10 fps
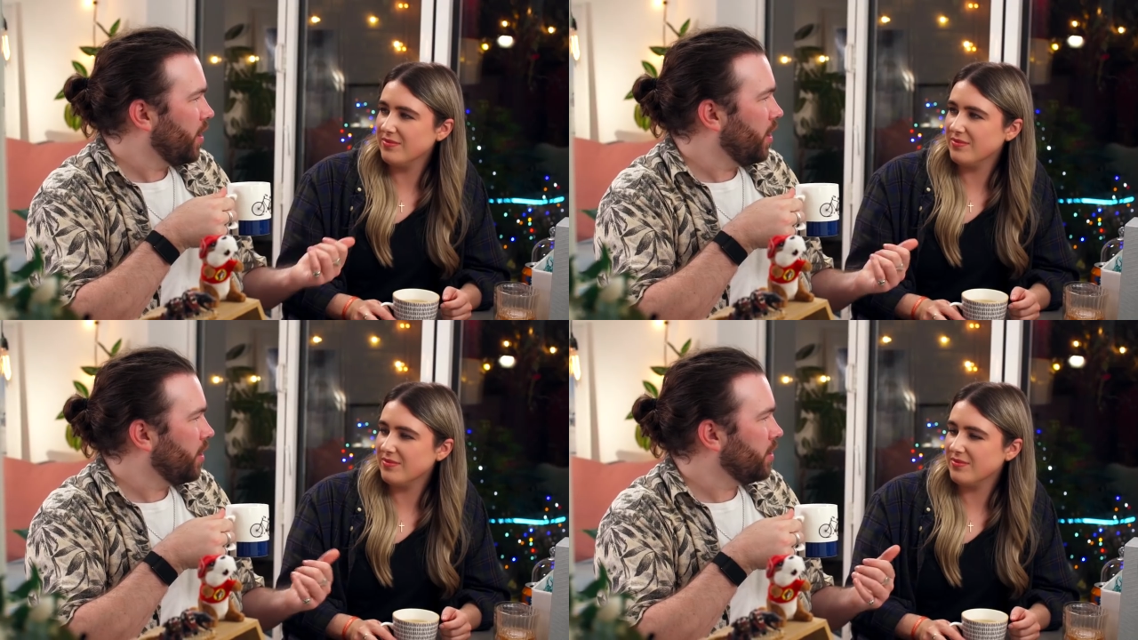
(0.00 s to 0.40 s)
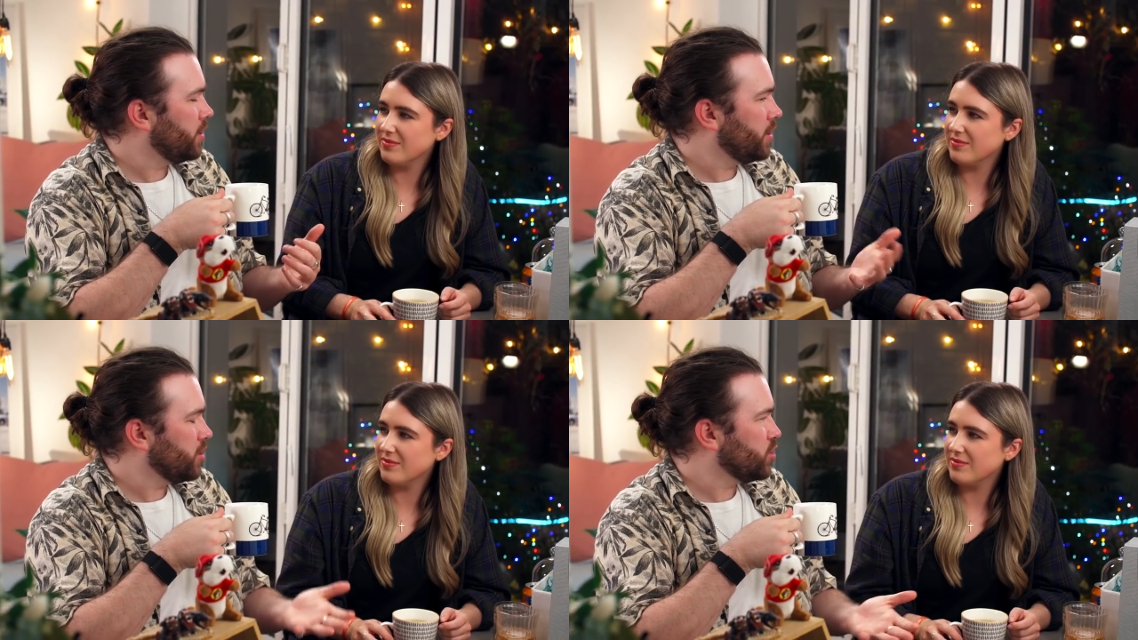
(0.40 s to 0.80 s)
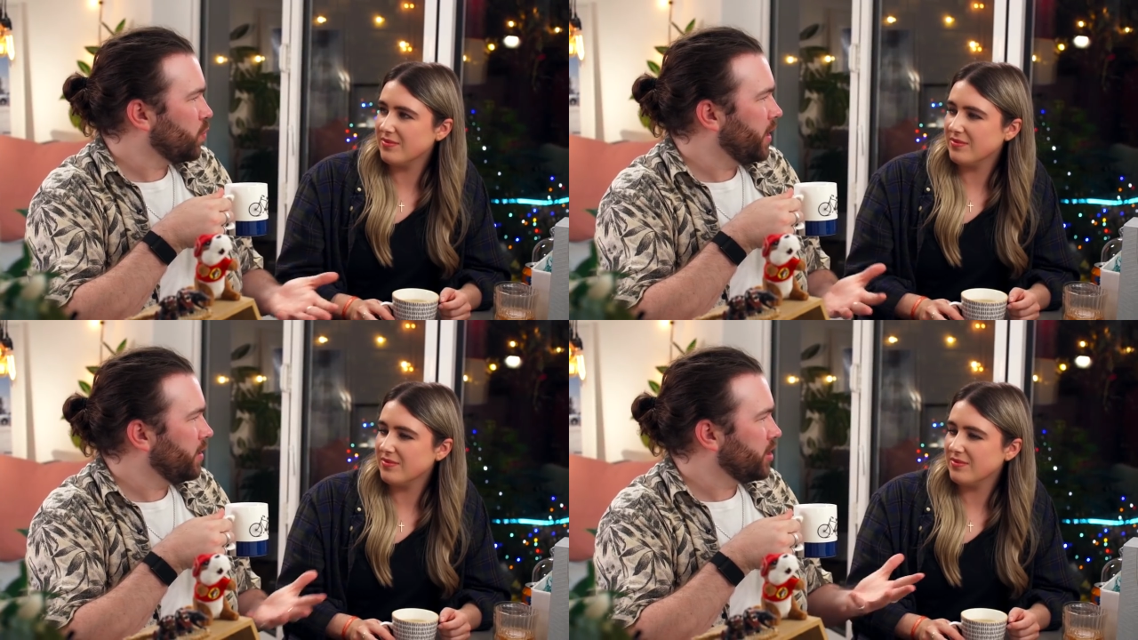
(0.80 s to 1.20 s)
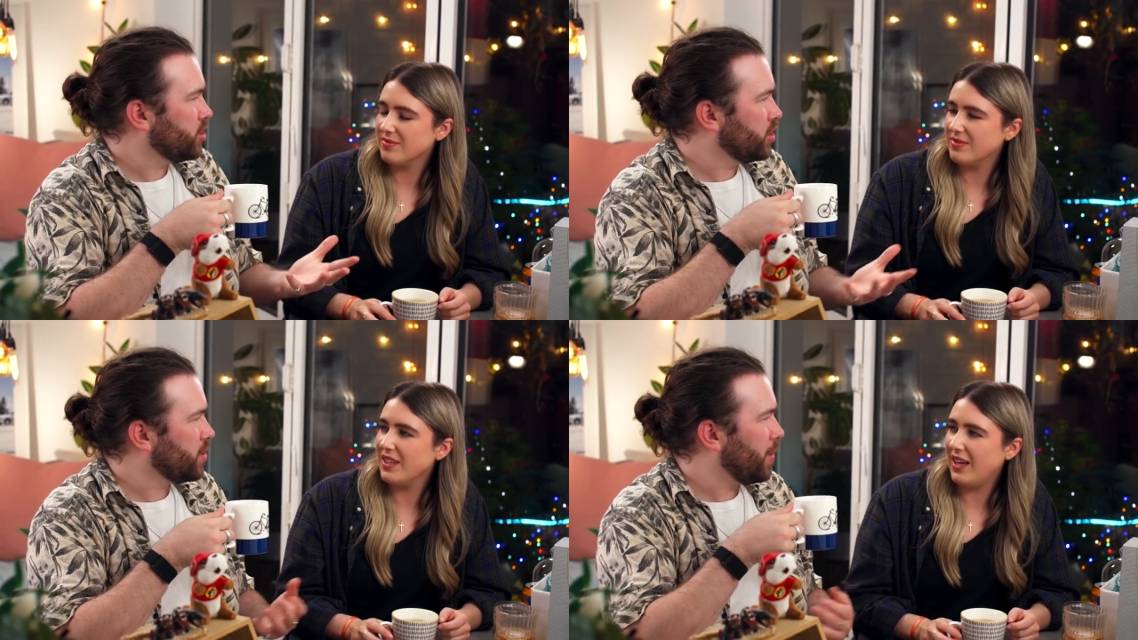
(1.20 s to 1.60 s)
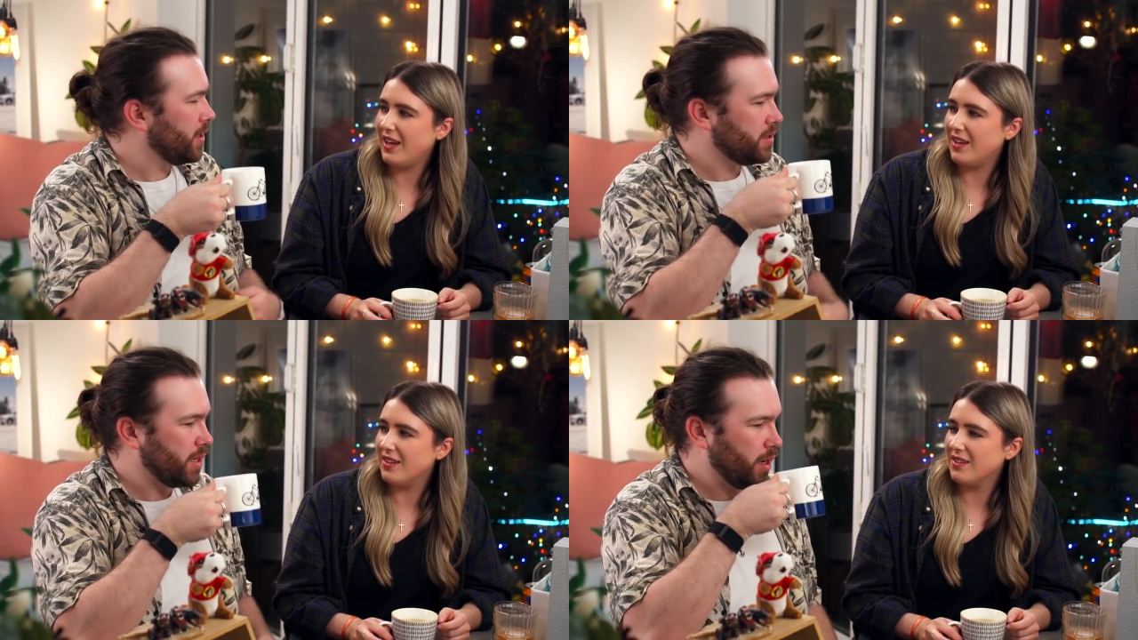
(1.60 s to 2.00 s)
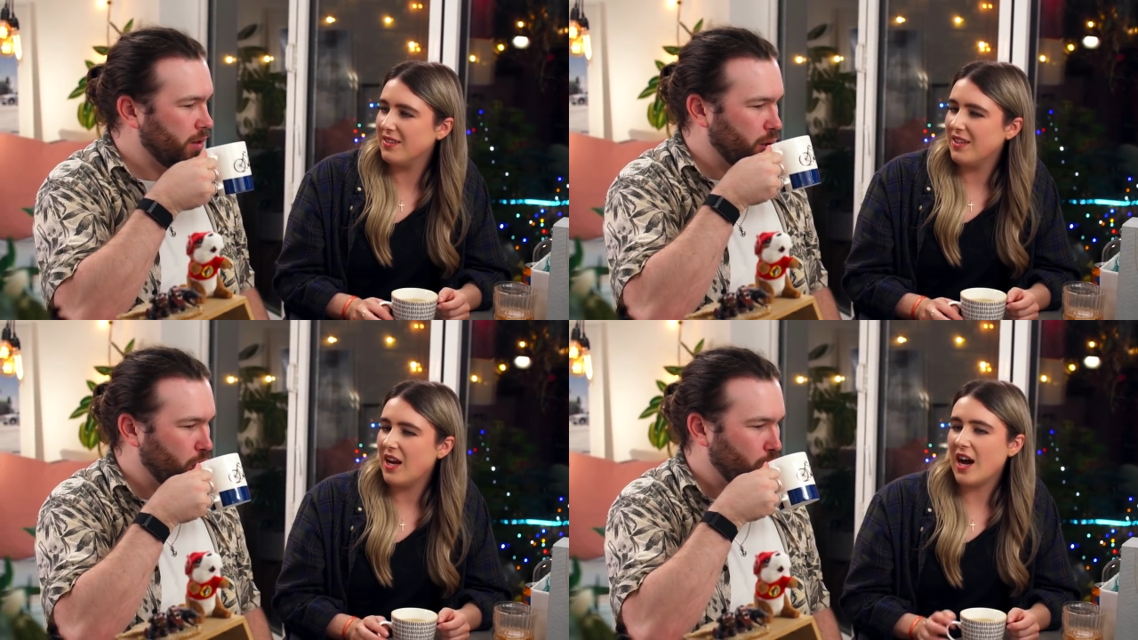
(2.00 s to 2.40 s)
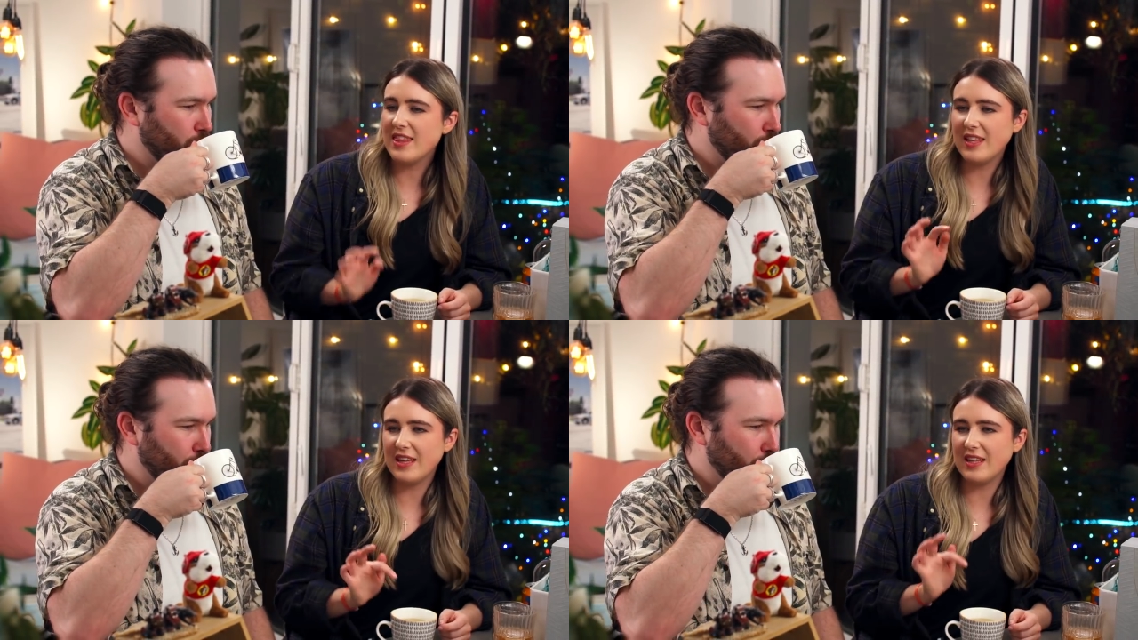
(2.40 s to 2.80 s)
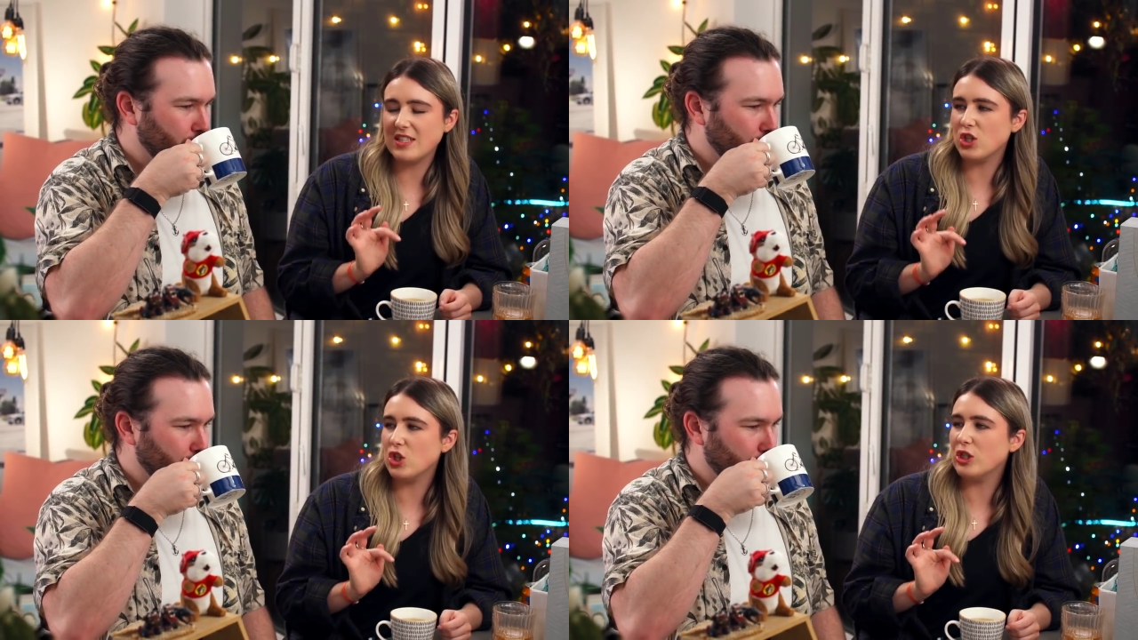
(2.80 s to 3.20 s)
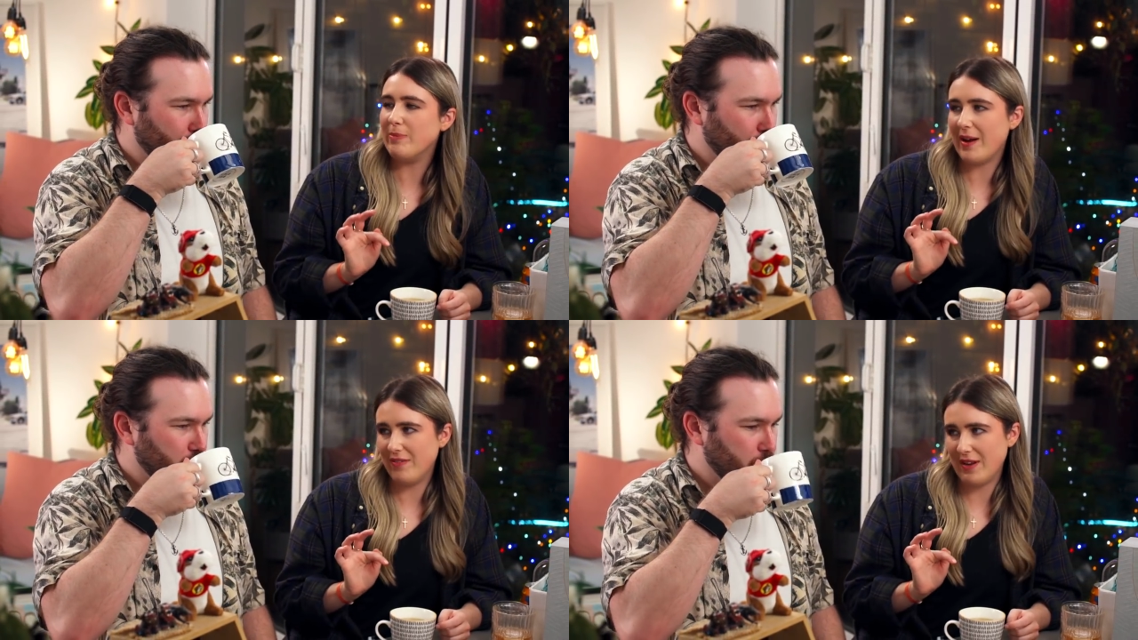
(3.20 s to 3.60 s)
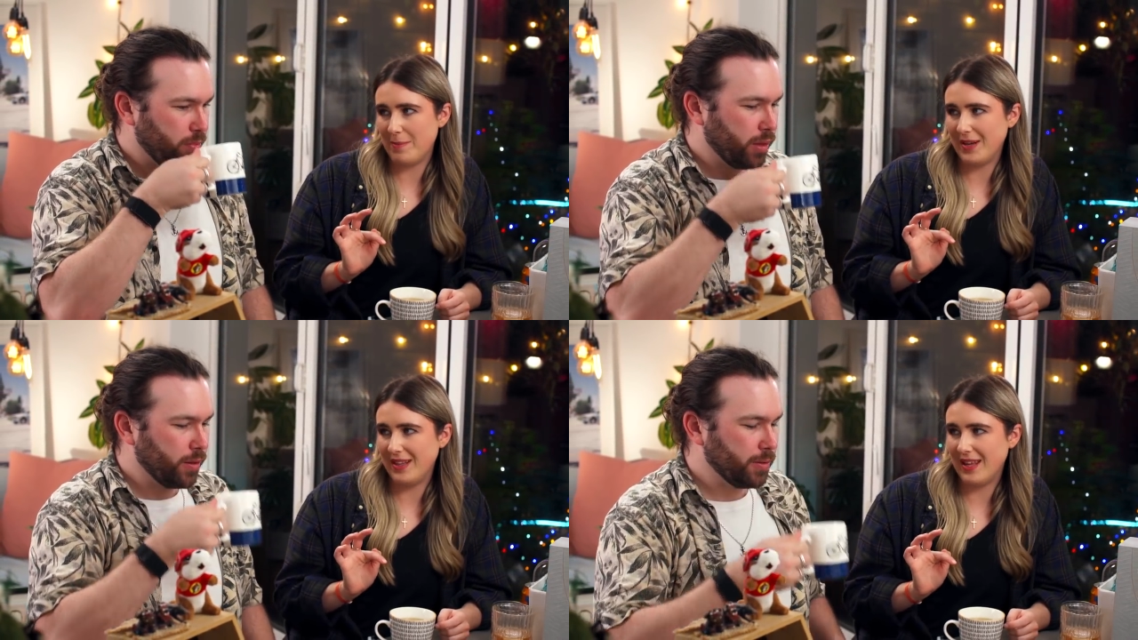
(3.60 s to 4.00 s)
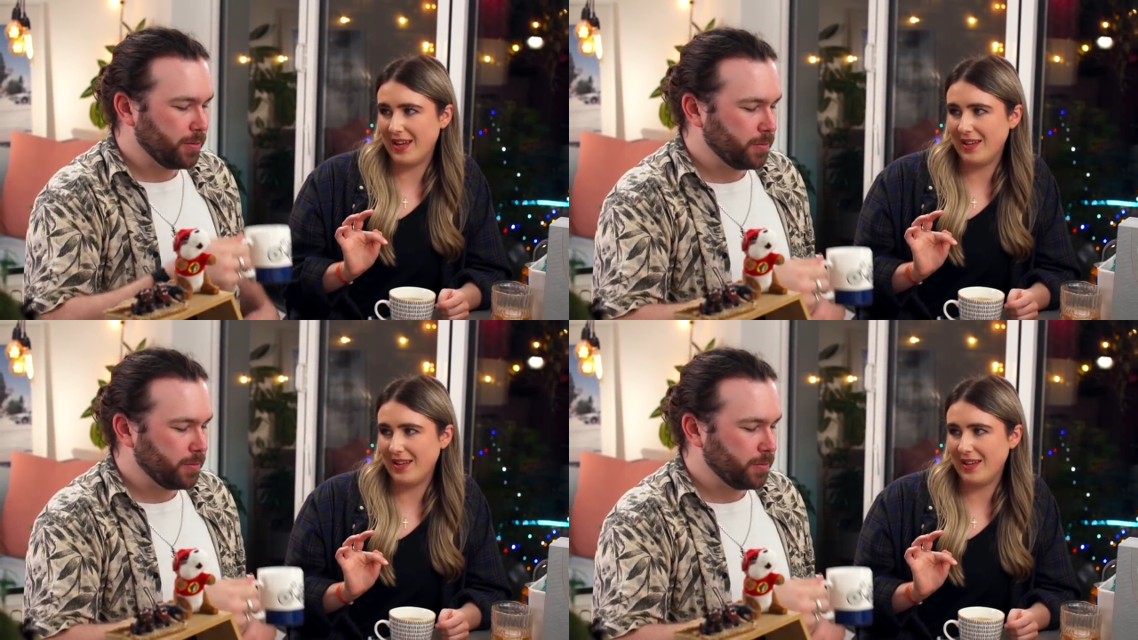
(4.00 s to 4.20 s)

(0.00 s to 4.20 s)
Speaker 1: tart and sweetness just
Speaker 2: to yeah. balance it out. I think that's a good amount of lemon in there.